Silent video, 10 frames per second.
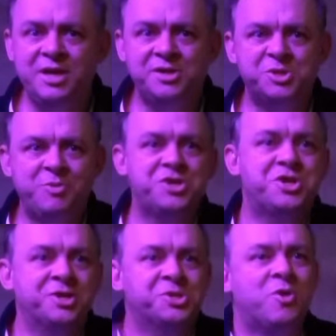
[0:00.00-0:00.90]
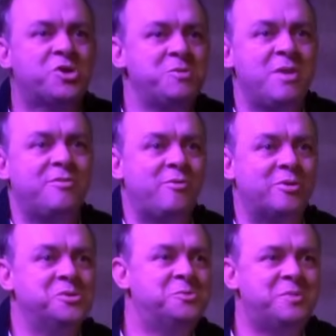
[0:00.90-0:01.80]
He had to switch to construction
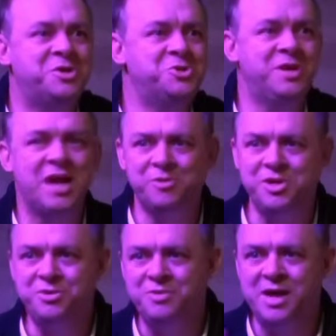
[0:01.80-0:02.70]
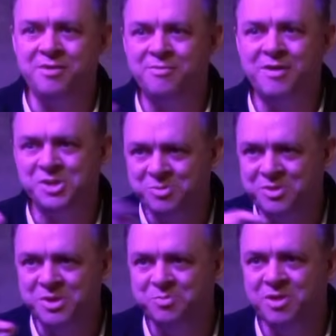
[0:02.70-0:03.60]
metaphors because you can't really do that in French
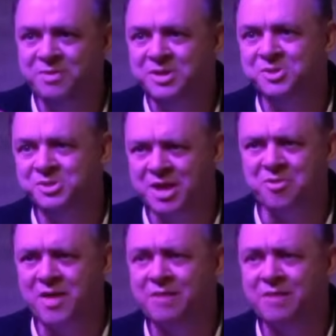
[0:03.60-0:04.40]
with these prefixes and other